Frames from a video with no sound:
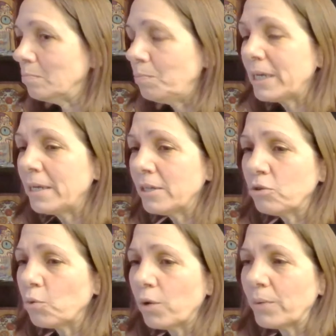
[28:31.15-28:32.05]
pick another
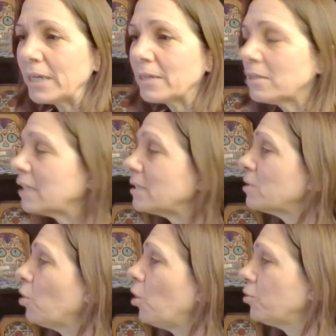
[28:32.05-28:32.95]
doorway. That's
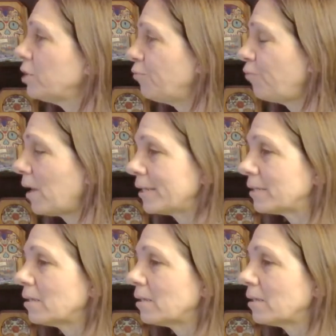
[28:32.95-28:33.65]
totally fine.